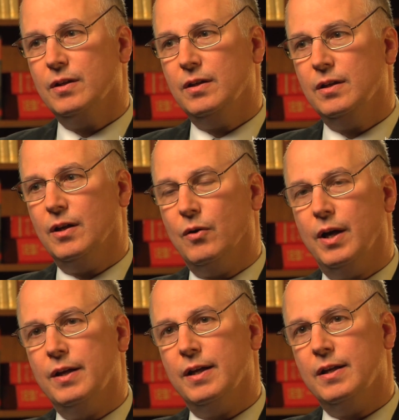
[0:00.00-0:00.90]

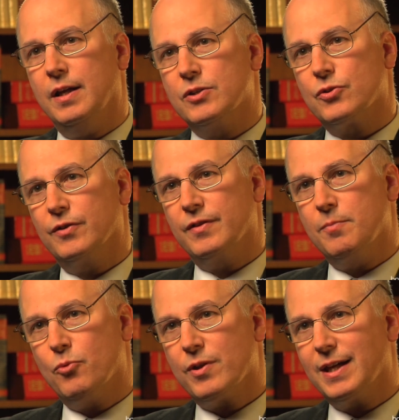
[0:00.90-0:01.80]
and sort of the
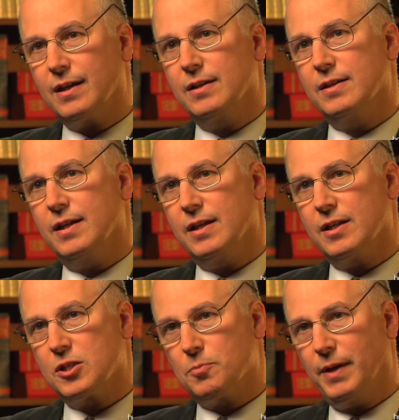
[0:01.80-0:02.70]
more they can
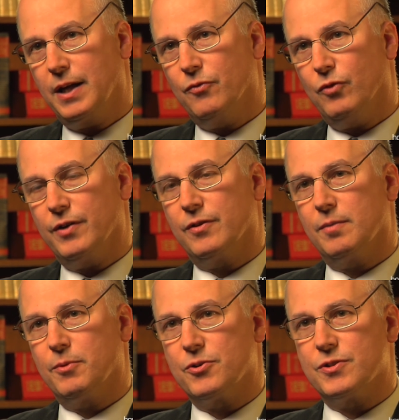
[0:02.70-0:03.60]
explain what the
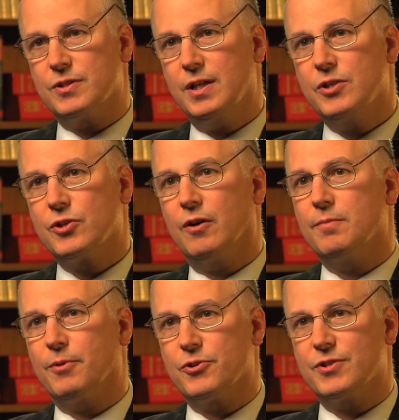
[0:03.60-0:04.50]
person's needs are
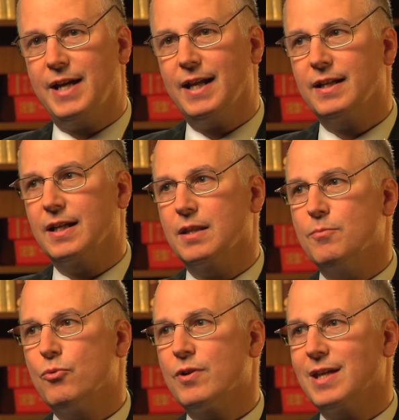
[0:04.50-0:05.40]
and personality, the
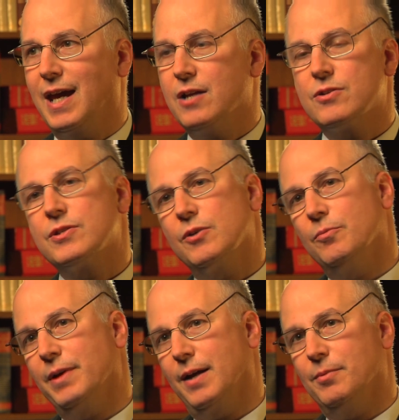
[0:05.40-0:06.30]
more the agency will
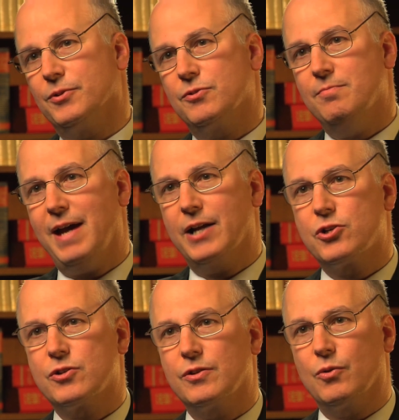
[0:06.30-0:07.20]
be able to
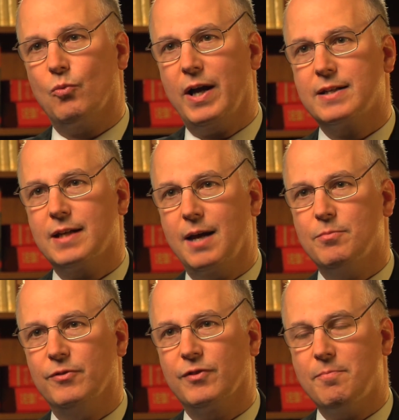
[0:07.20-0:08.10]
match the right type
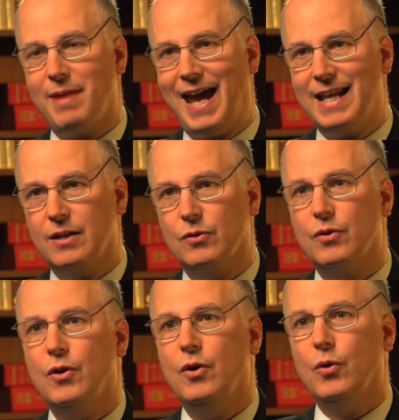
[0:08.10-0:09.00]
of companion
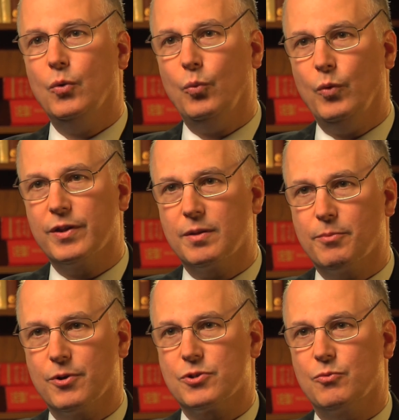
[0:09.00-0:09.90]
with the
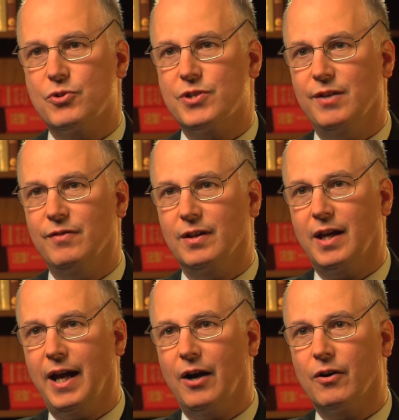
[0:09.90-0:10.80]
person receiving
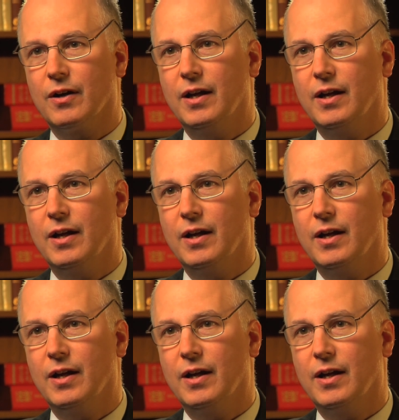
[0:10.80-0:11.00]
care.